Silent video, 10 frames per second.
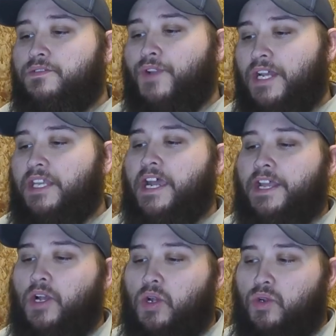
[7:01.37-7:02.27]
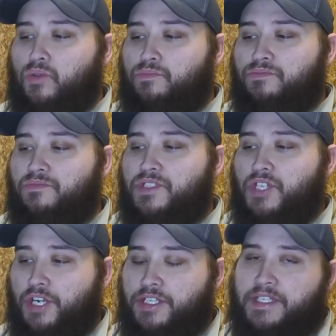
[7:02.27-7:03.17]
Finally got it home,
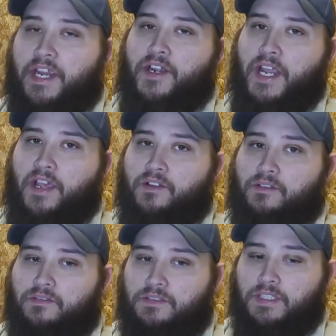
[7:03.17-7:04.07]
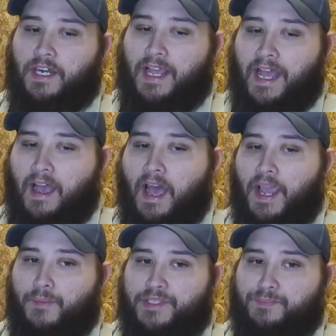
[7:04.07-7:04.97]
started to tear down.
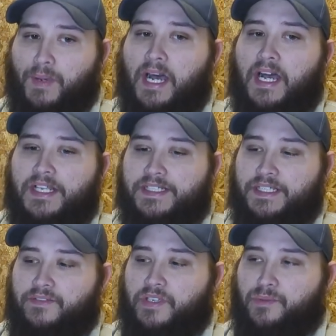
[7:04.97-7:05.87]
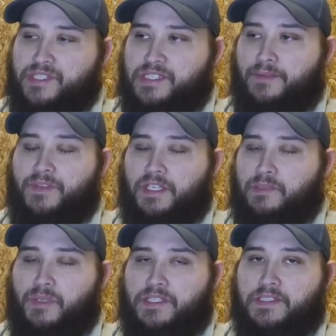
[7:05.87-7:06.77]
I was positive it was something in
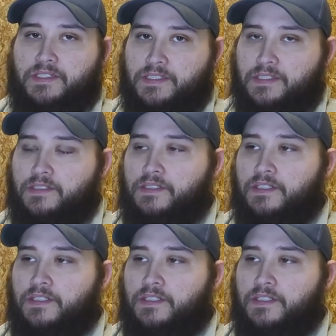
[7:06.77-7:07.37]
the pistons.